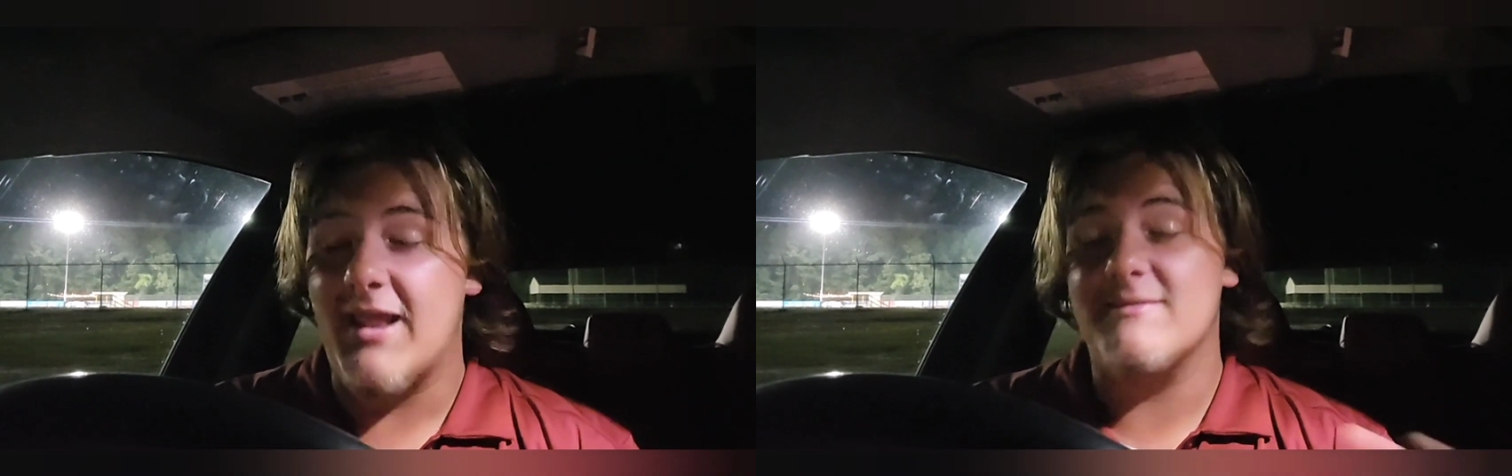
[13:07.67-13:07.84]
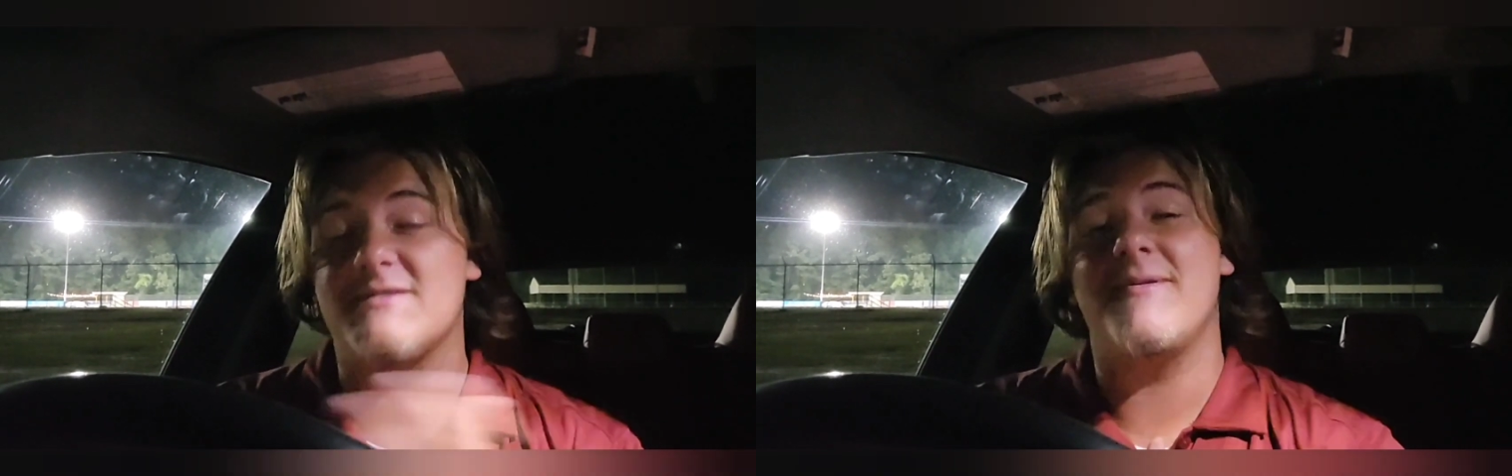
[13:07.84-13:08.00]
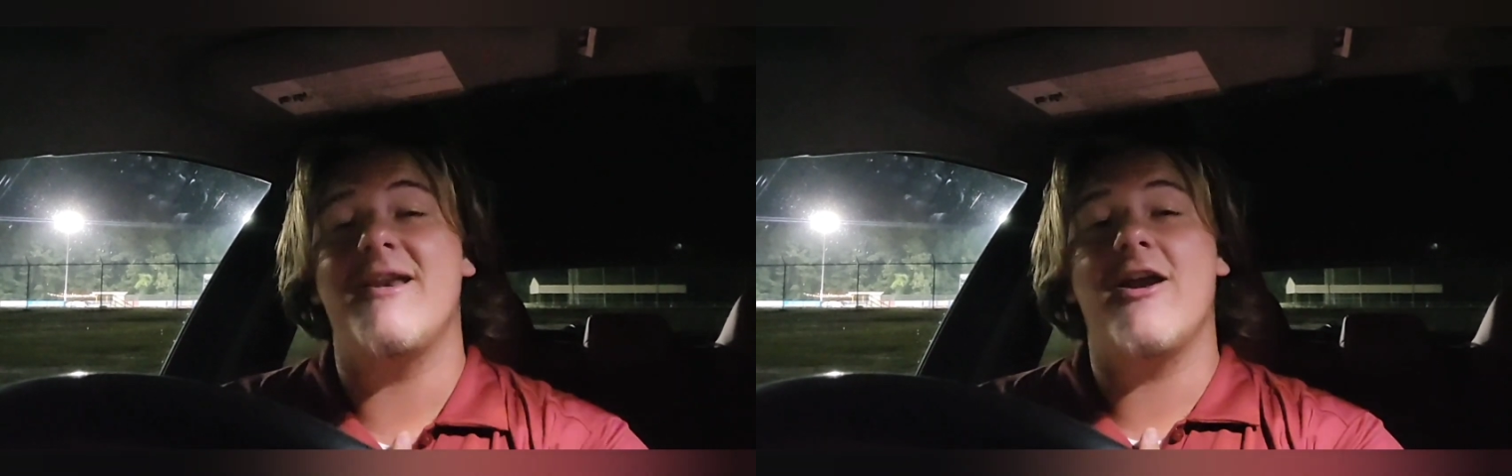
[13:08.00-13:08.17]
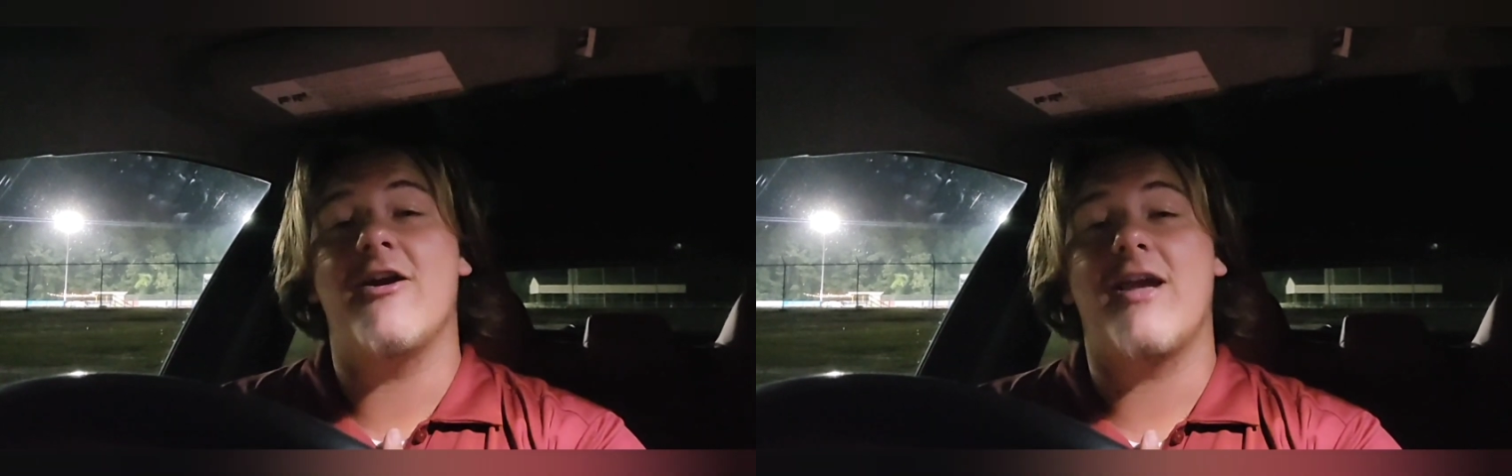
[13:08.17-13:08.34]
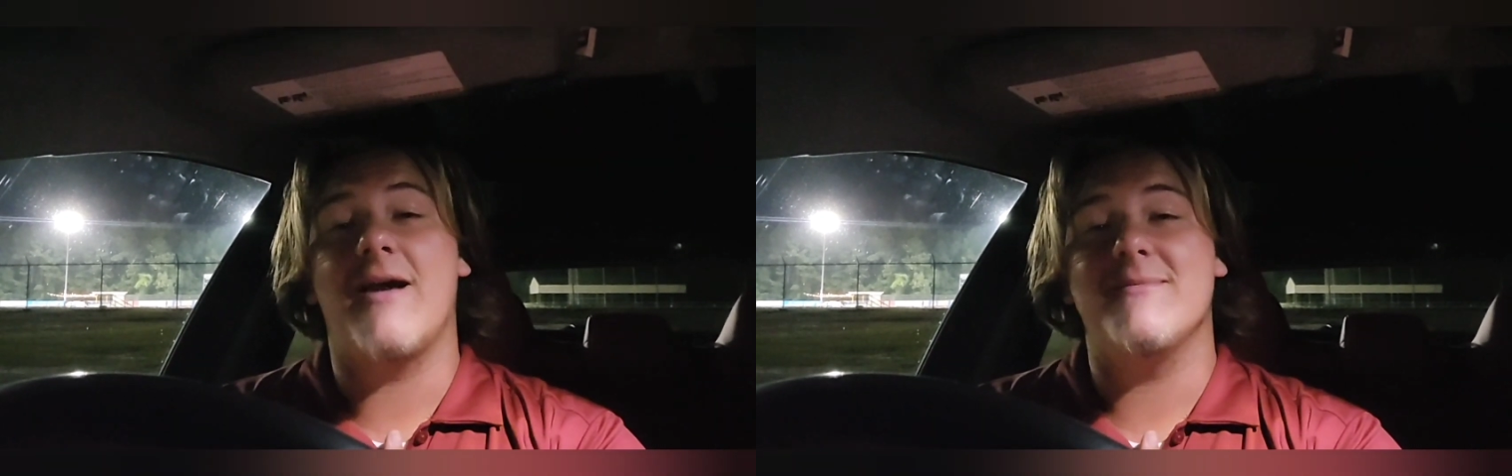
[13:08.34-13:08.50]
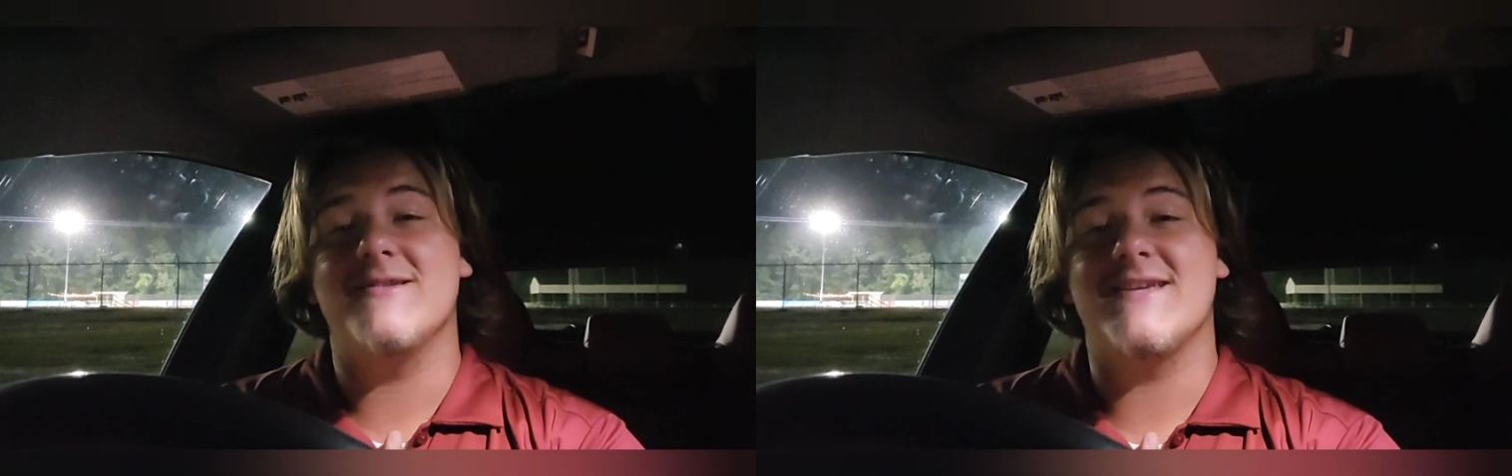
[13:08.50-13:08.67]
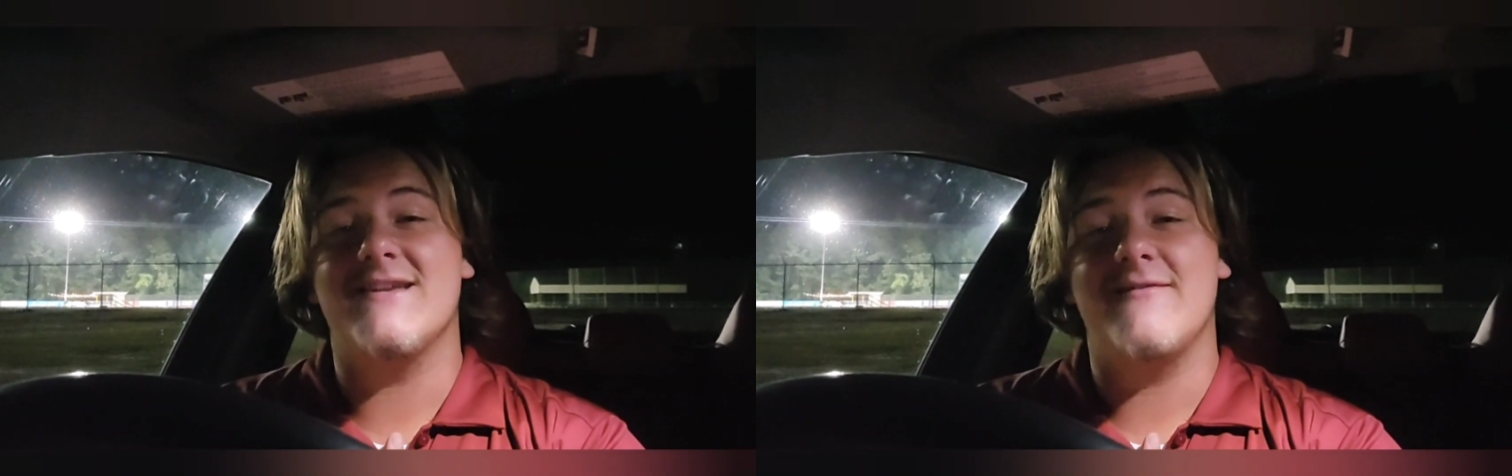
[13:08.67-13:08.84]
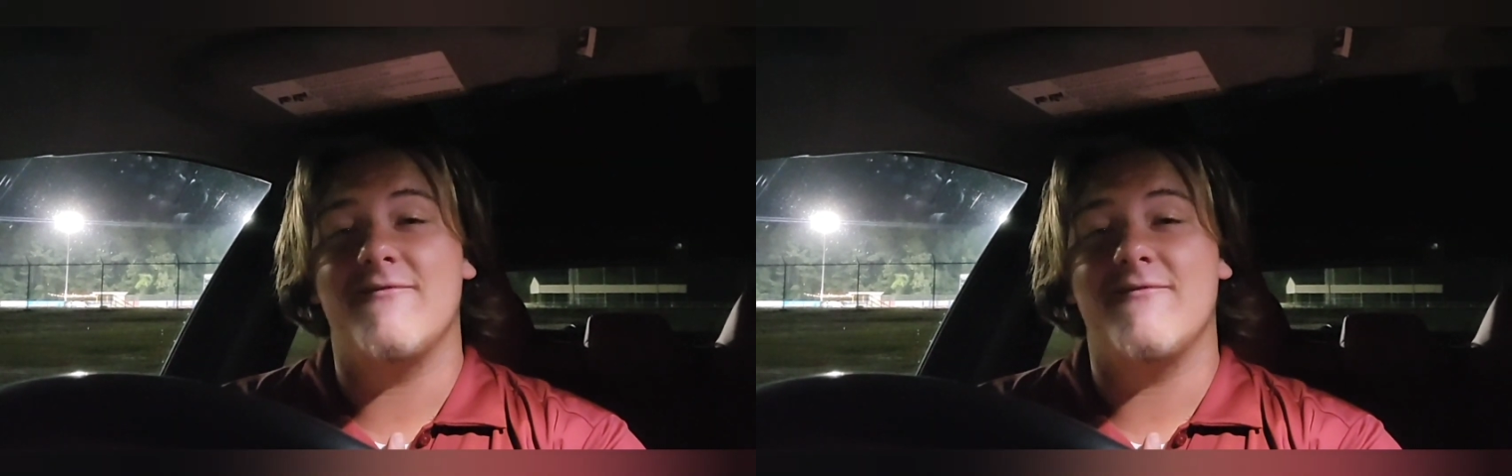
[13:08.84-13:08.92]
name has been Eric Edmonson,